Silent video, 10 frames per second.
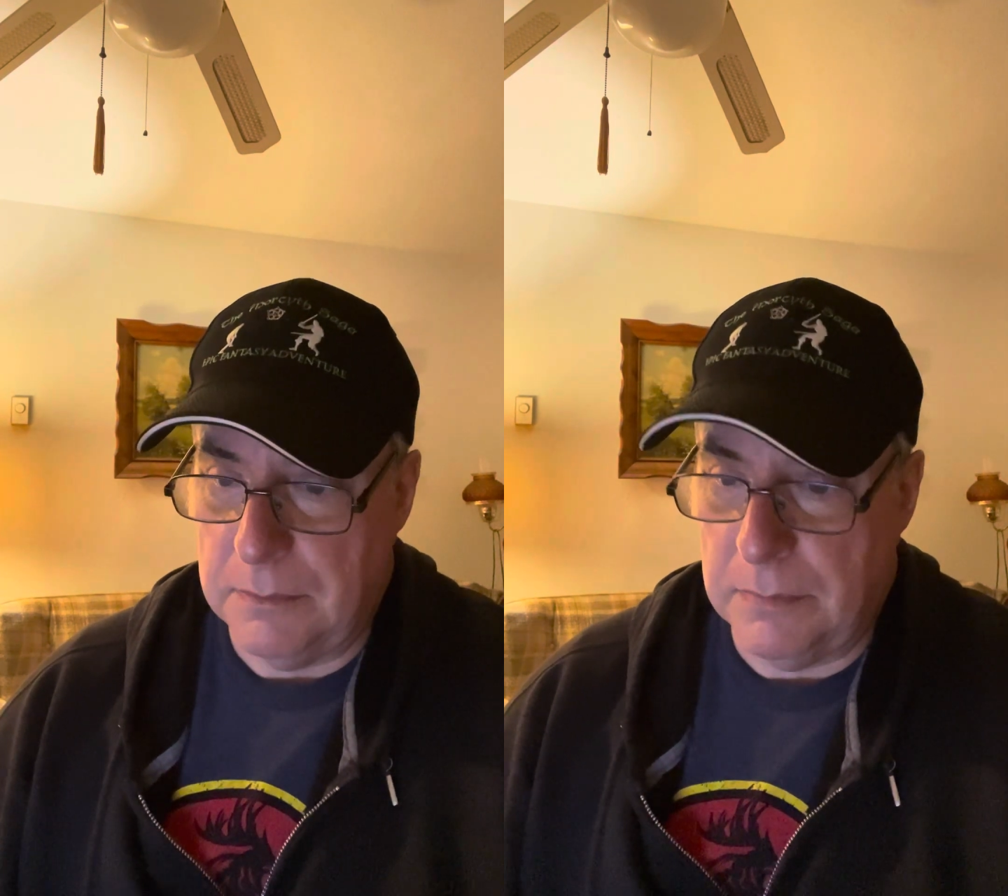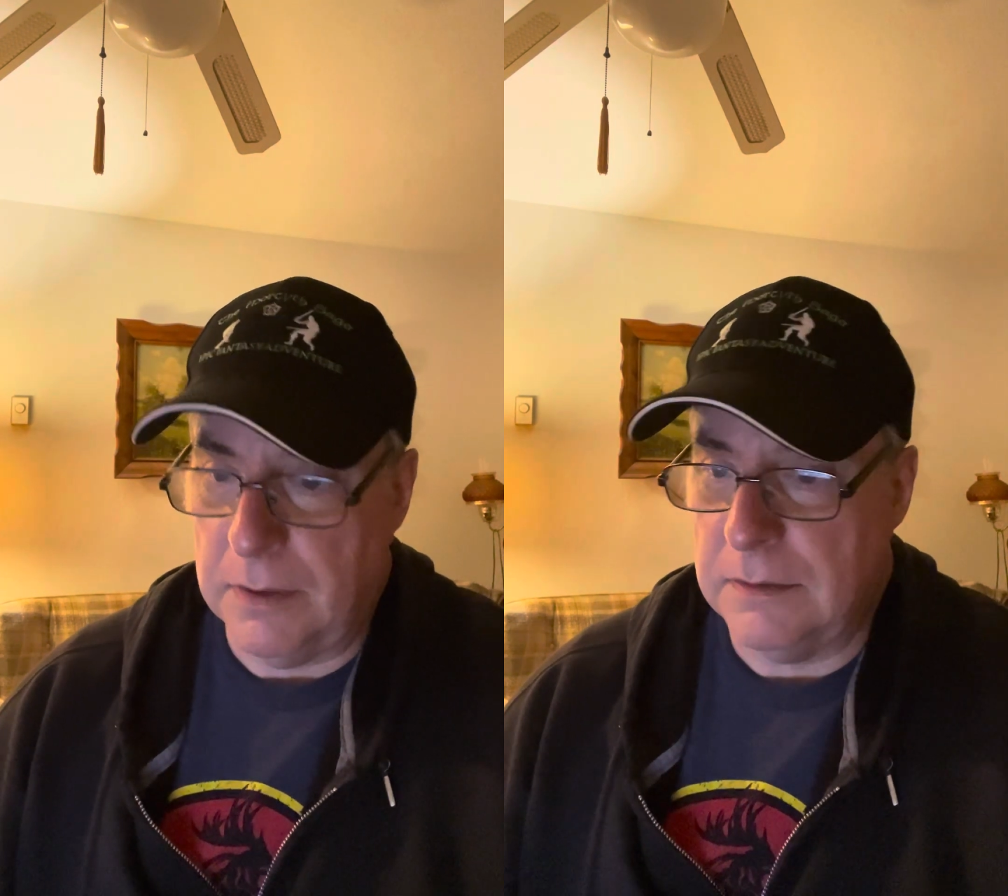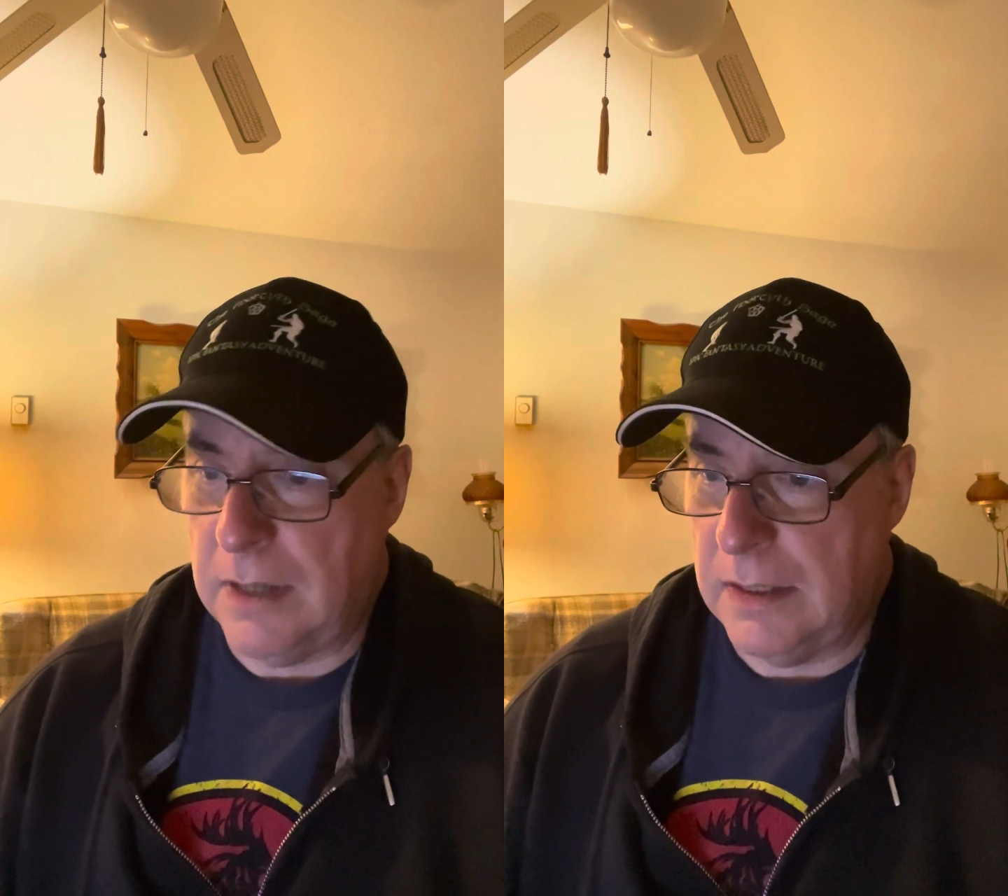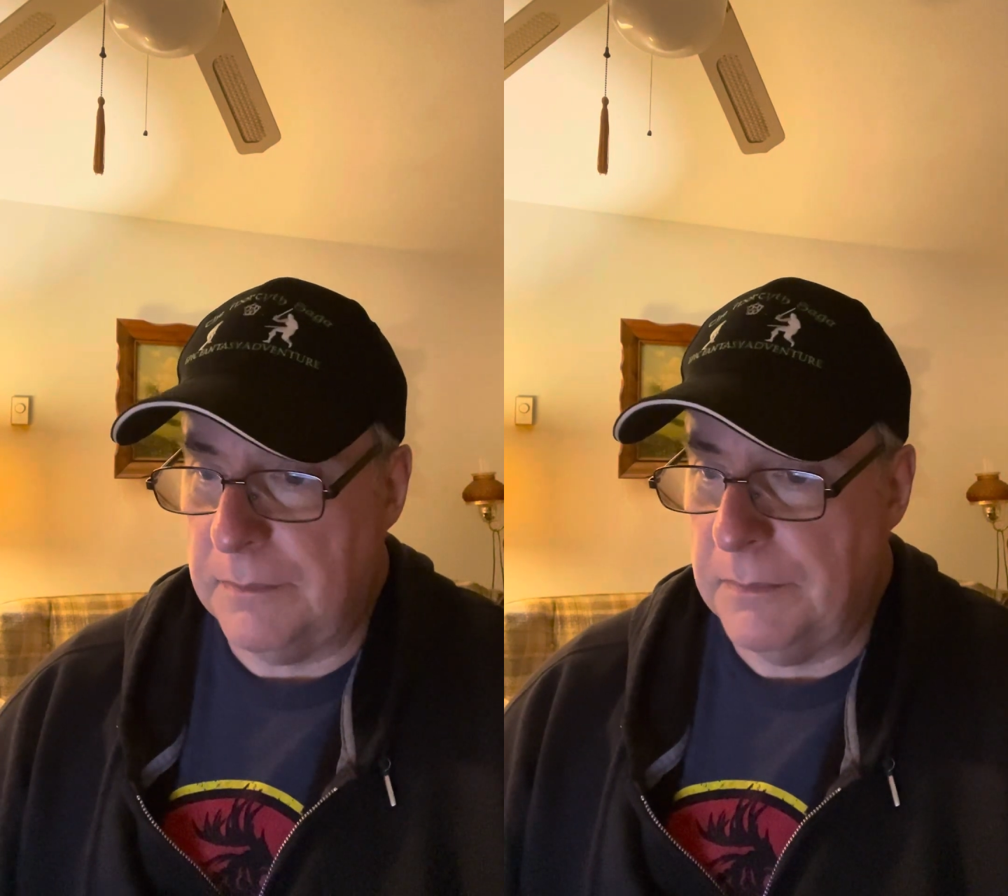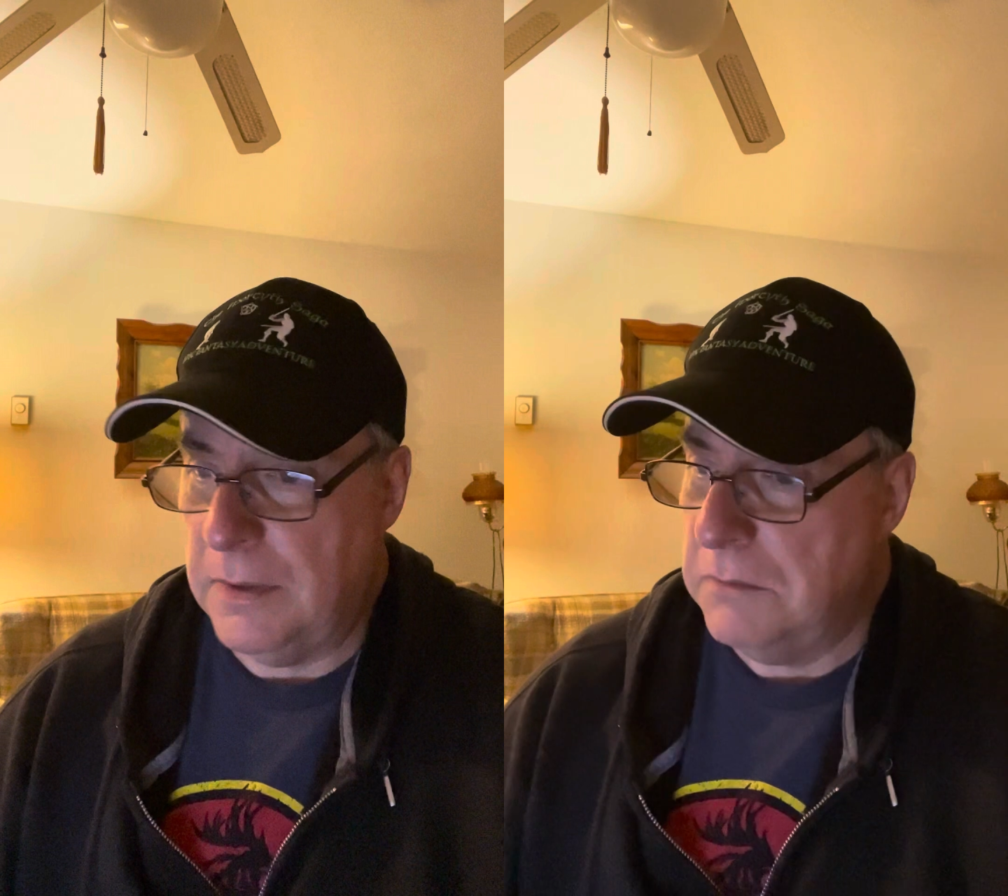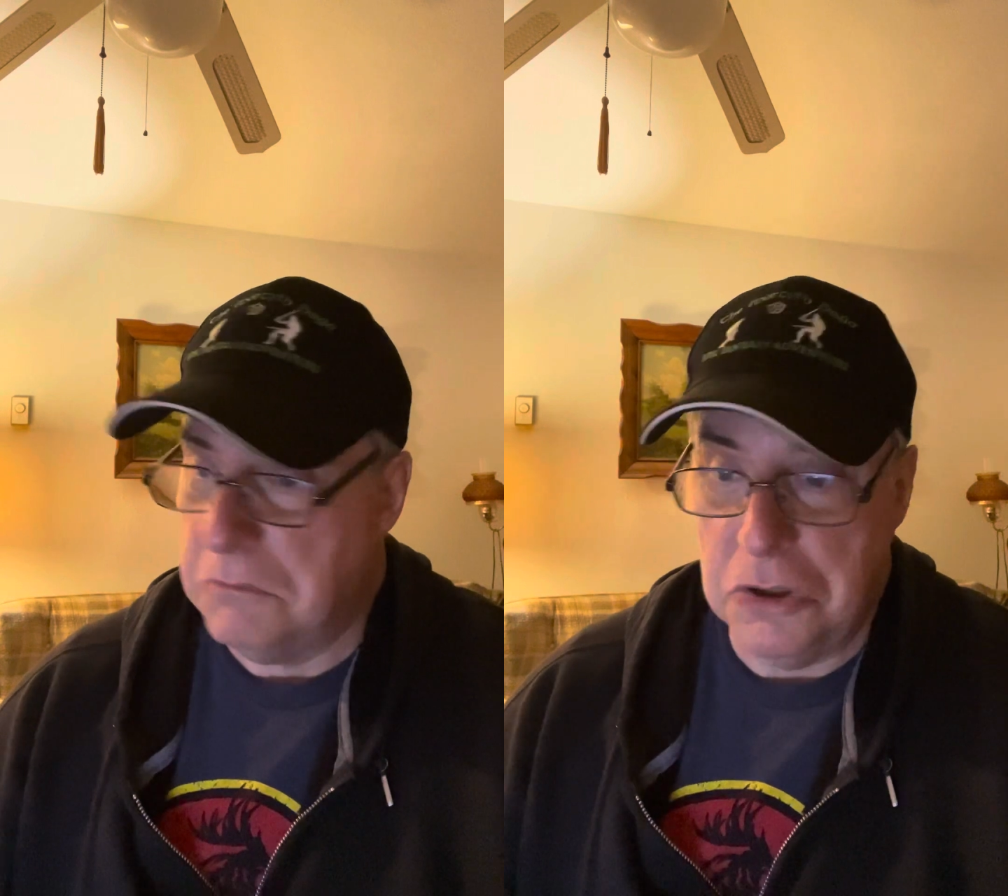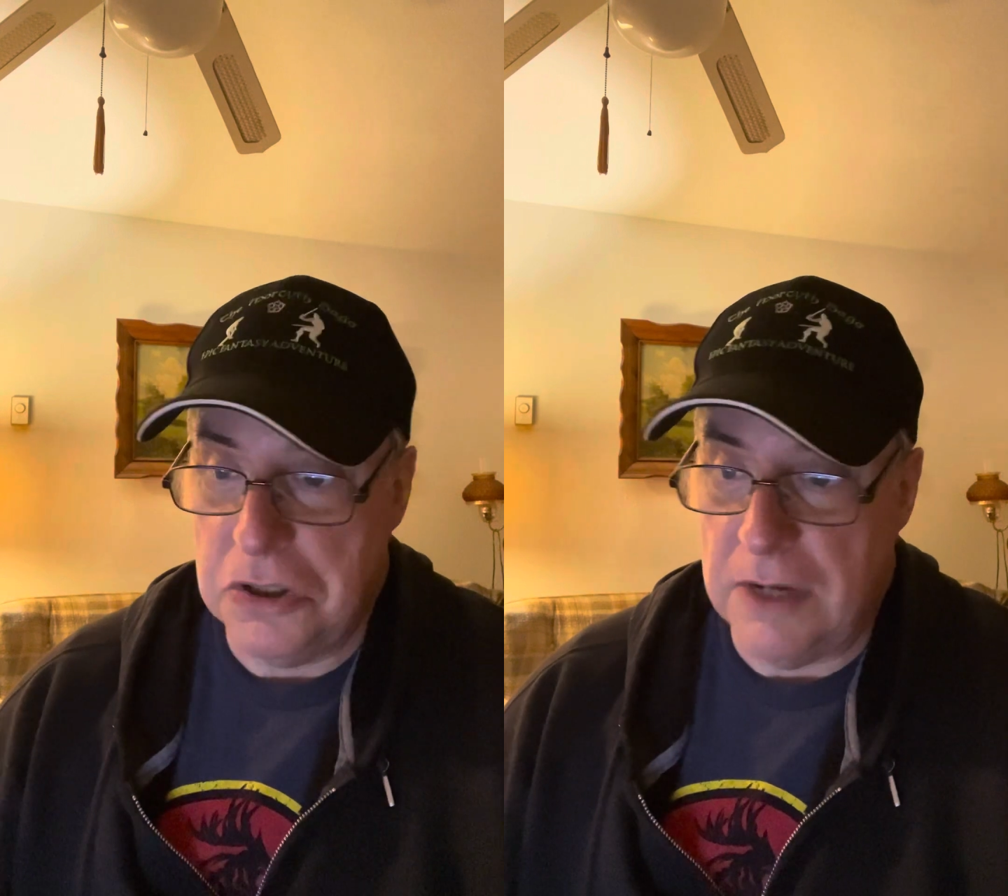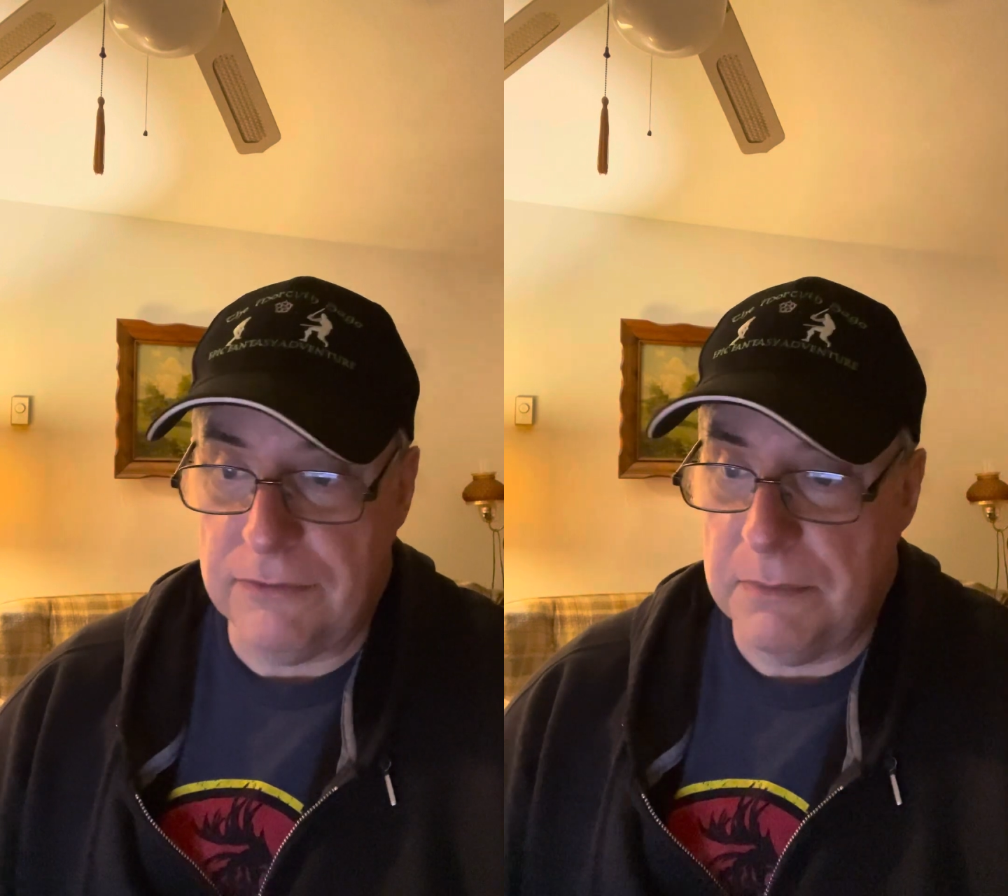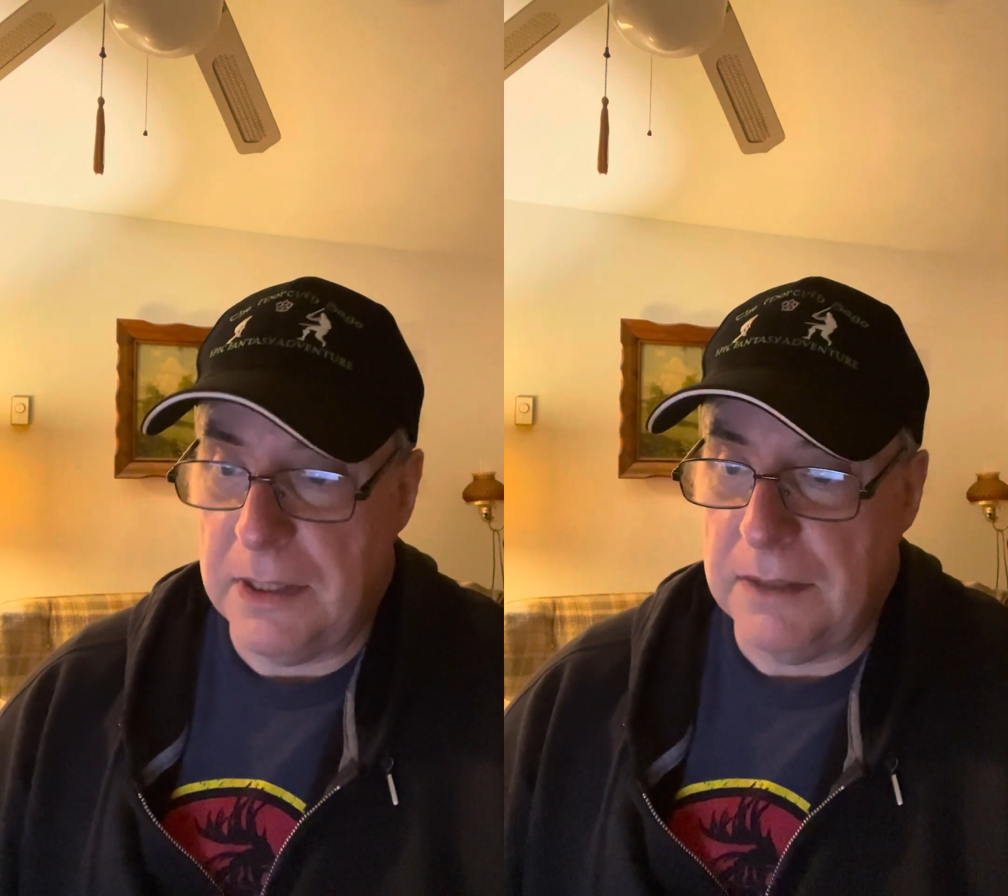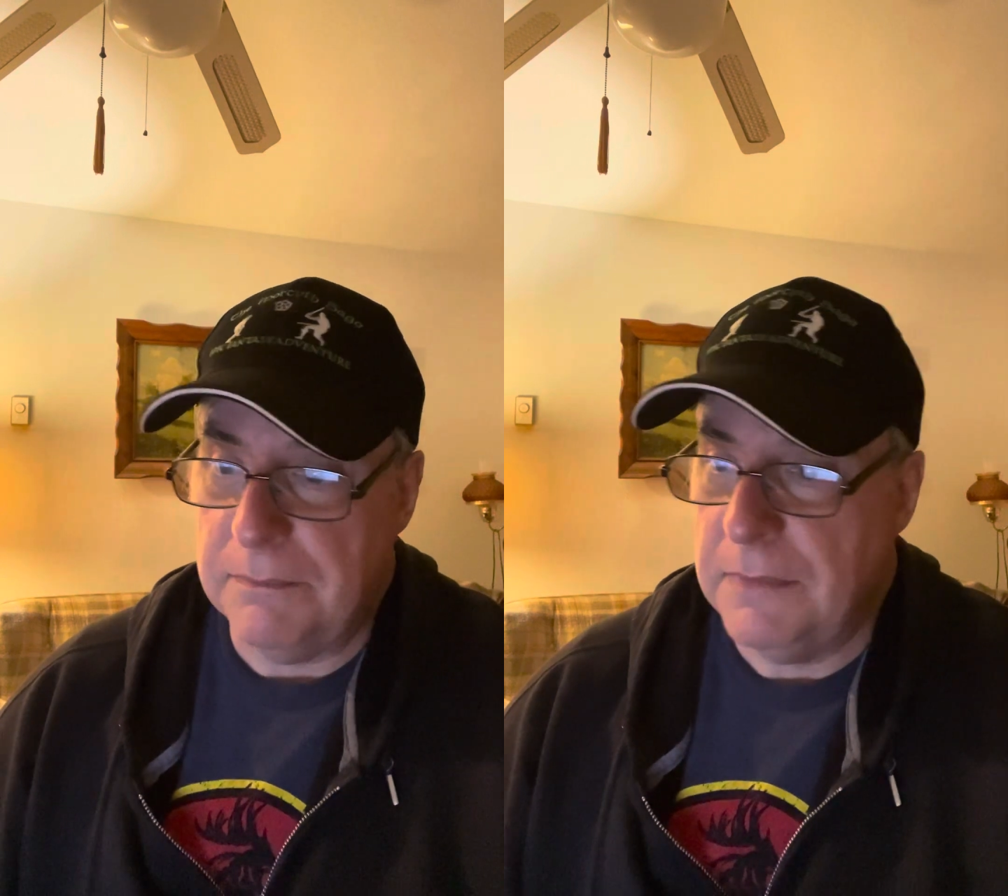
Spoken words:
Bart nodded. "Good enough for me.